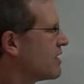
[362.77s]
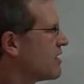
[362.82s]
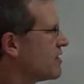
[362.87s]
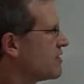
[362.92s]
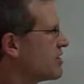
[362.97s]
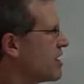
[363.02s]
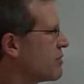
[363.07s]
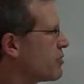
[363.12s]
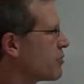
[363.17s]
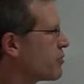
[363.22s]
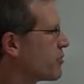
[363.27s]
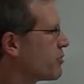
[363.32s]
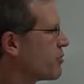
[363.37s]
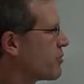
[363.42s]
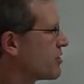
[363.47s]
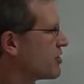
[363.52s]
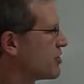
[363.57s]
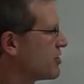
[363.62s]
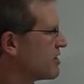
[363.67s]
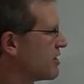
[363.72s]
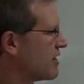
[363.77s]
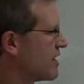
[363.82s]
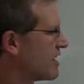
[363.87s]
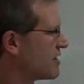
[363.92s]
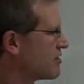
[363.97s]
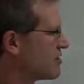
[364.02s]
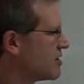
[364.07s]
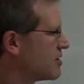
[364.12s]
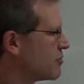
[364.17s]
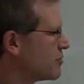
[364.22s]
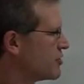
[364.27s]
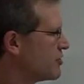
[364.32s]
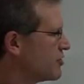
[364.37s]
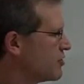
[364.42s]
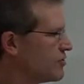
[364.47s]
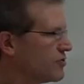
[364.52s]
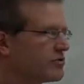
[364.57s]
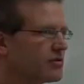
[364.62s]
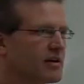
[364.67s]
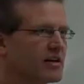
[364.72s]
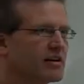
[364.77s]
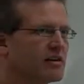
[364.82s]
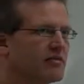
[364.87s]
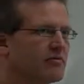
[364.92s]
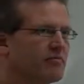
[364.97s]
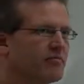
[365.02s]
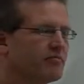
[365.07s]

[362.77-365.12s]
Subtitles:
sample proportion, then that's the number you use right here.